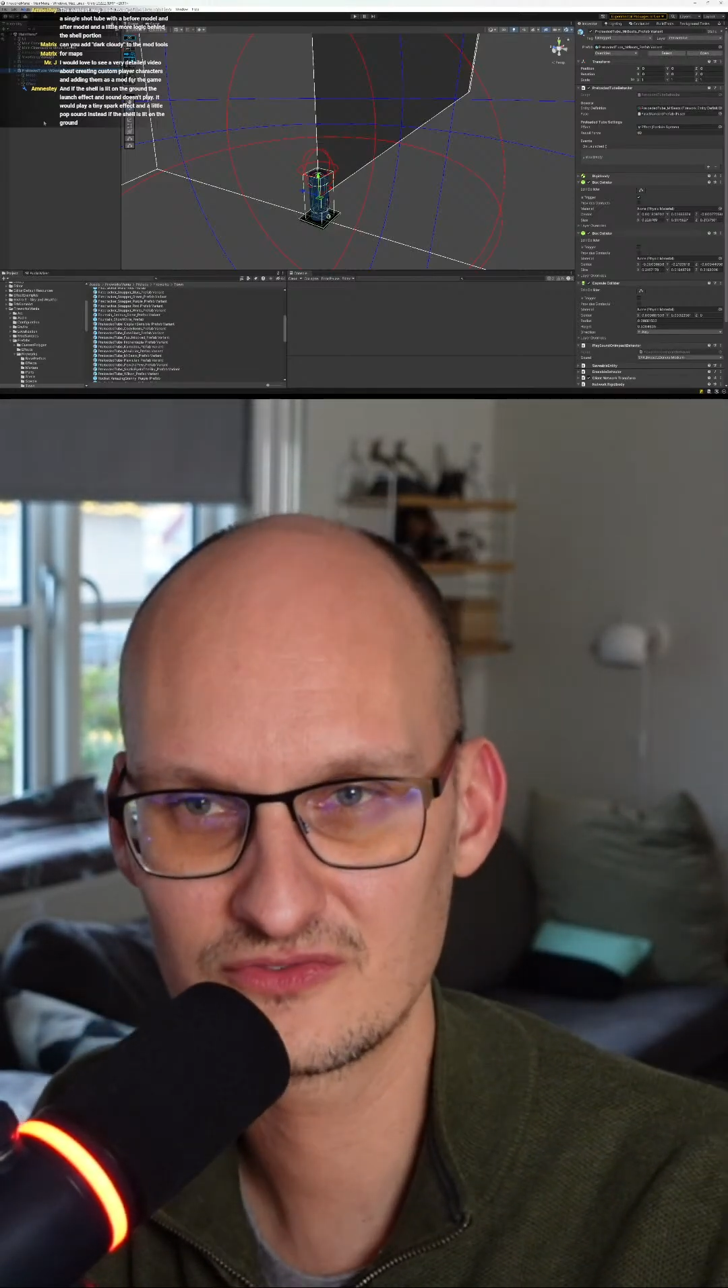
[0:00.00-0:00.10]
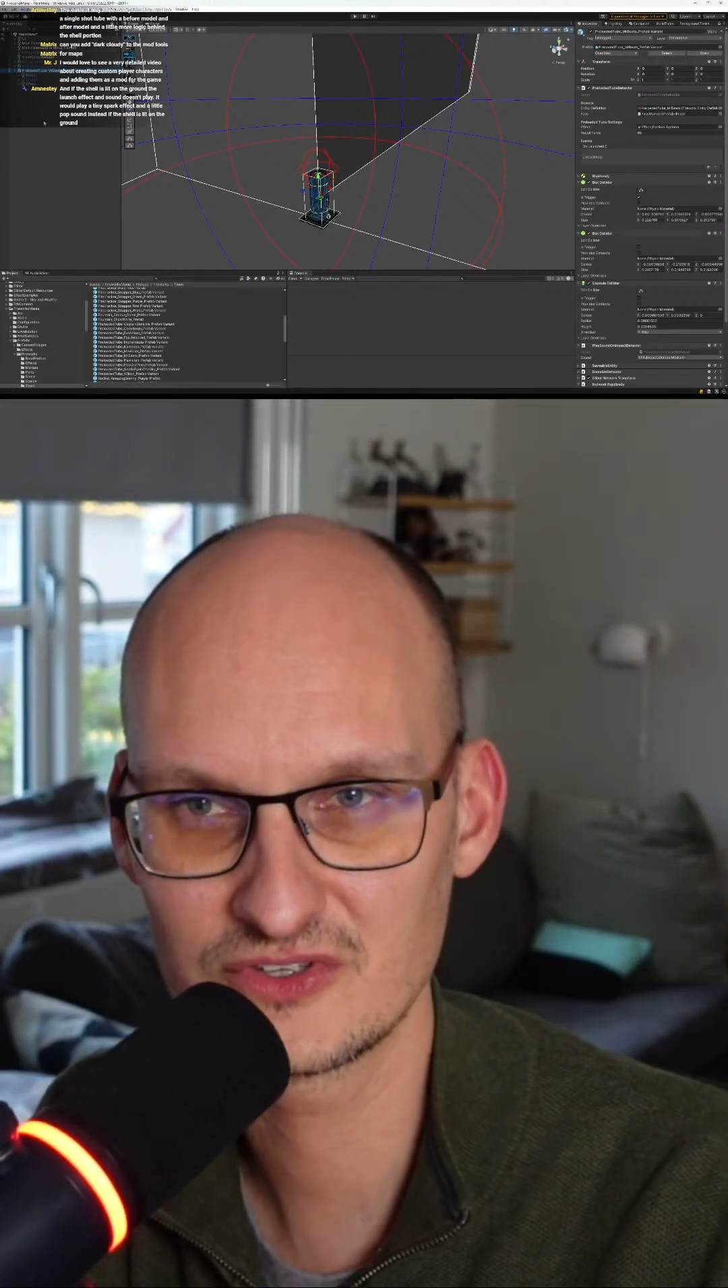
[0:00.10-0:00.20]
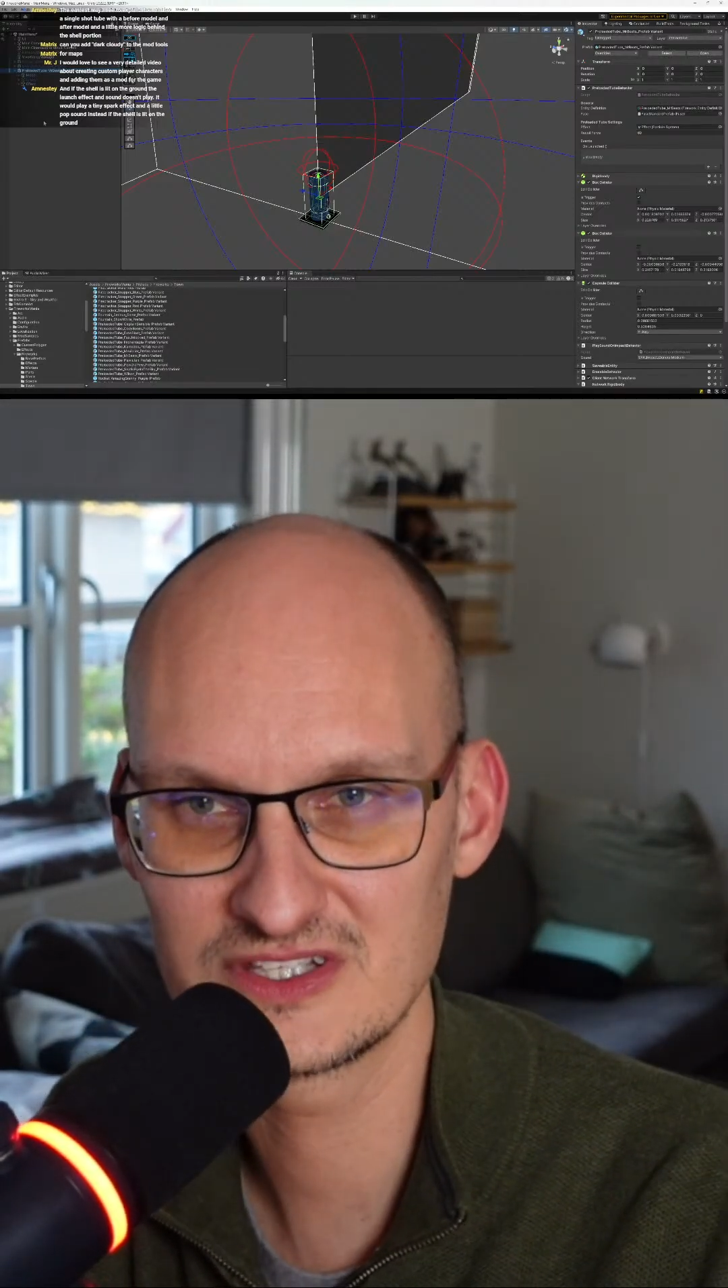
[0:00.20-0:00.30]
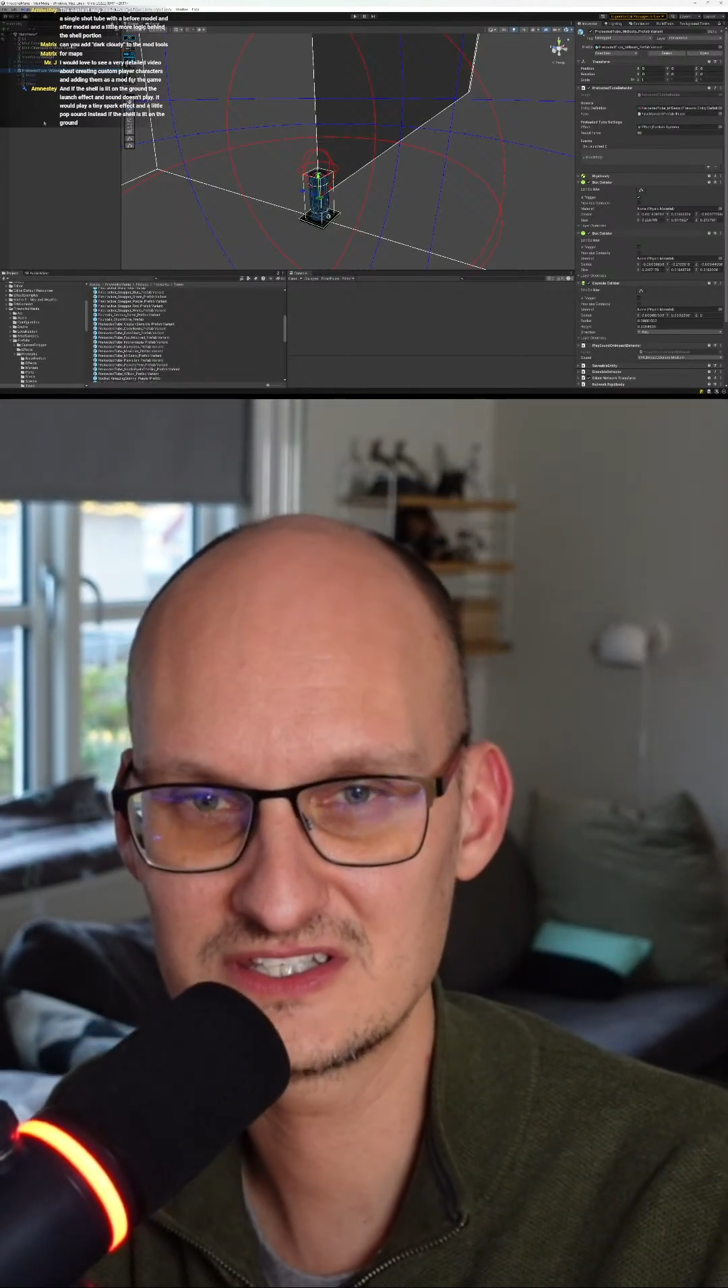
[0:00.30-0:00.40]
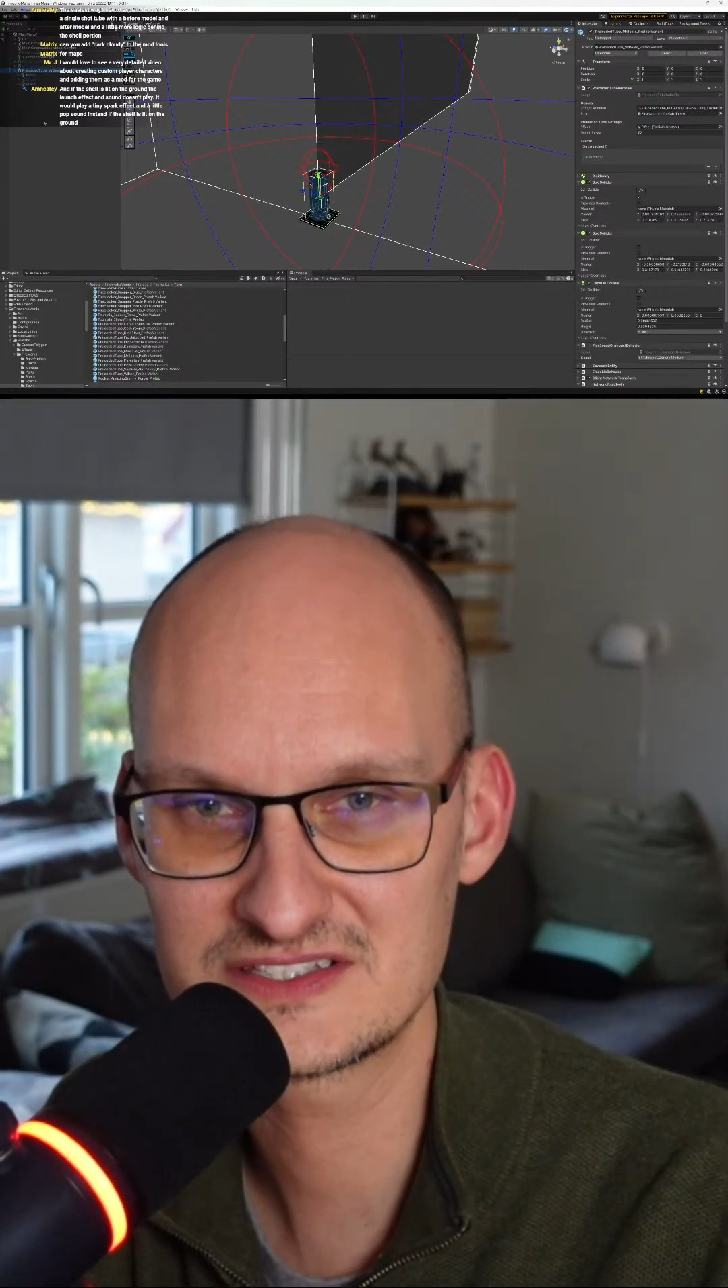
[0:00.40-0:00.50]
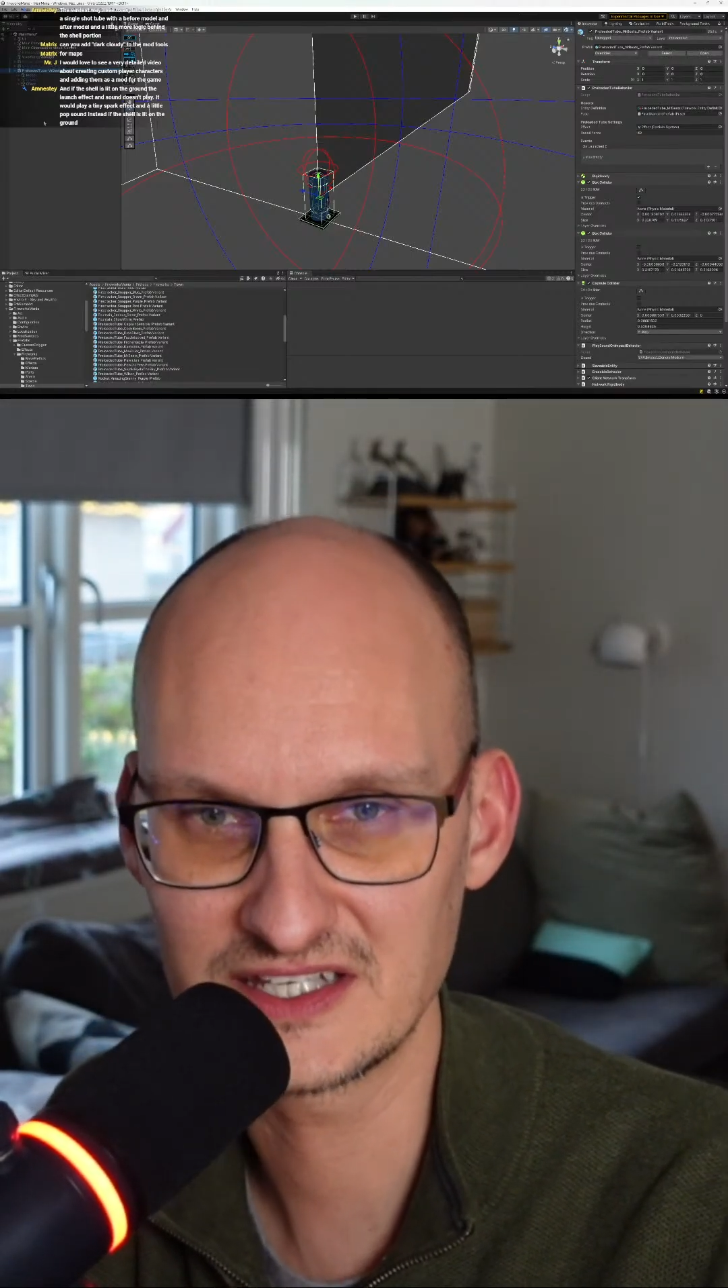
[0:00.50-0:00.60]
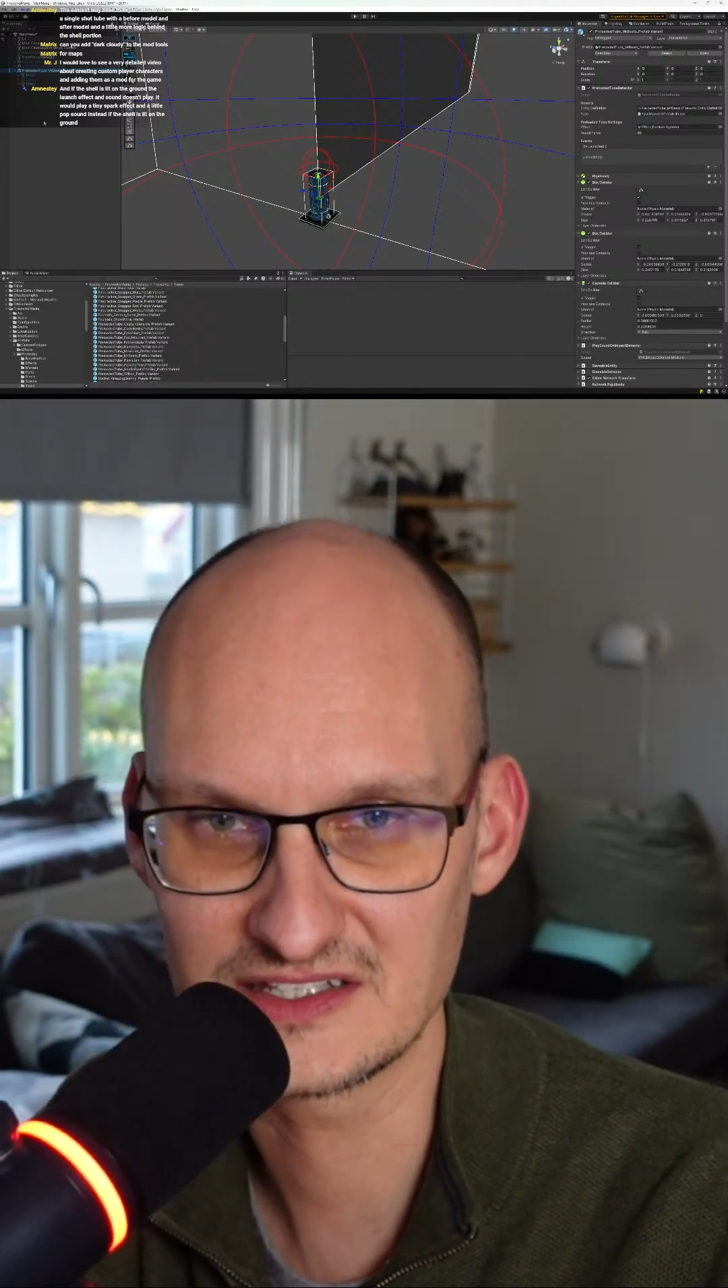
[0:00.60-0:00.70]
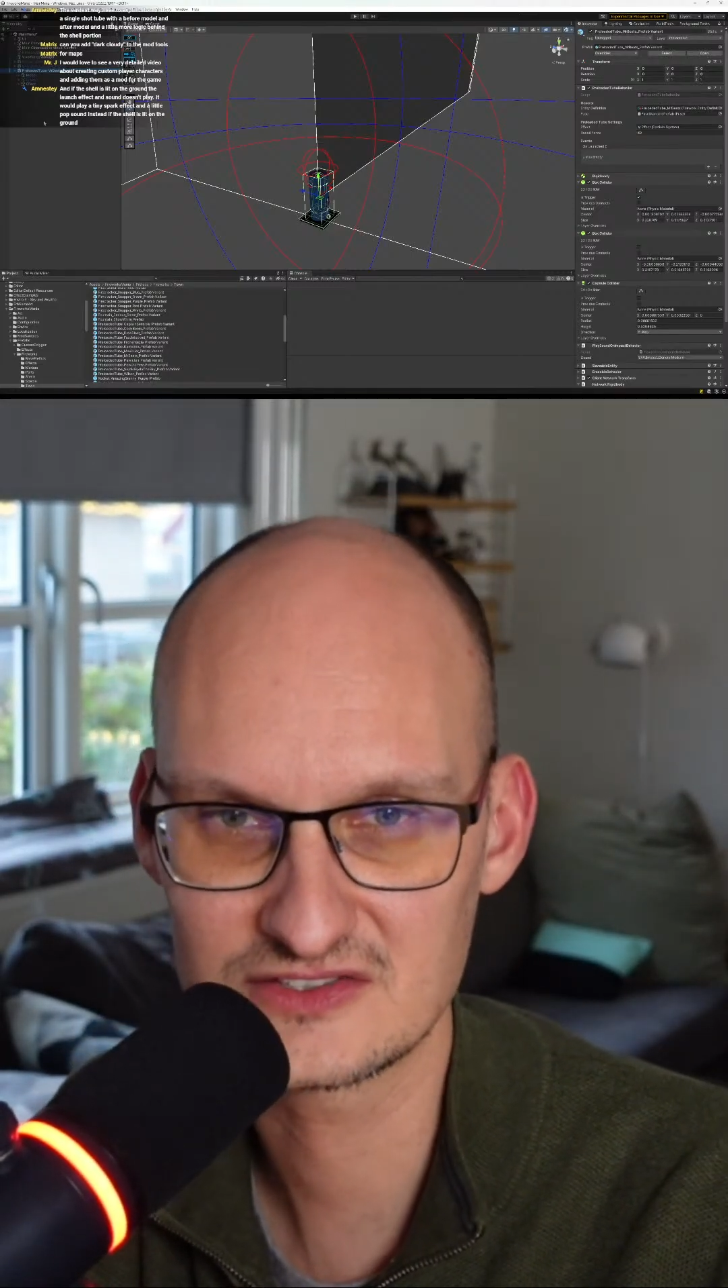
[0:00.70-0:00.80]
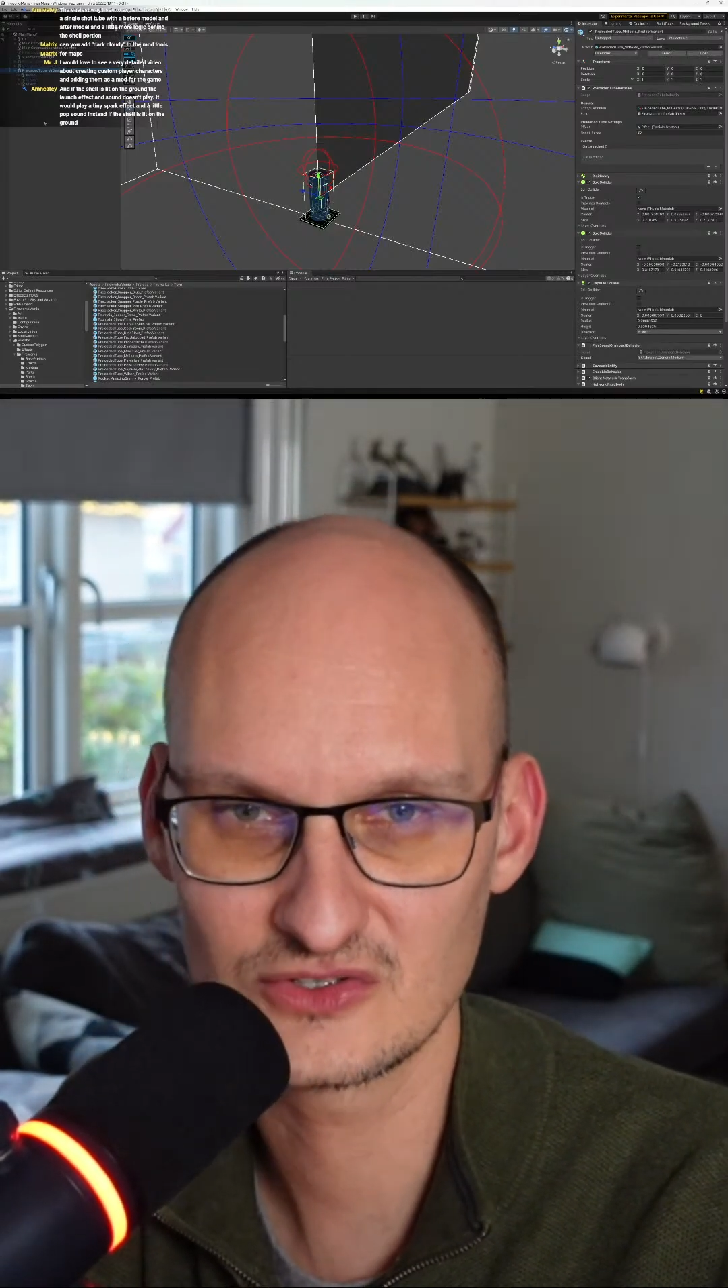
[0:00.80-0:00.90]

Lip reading: for these things,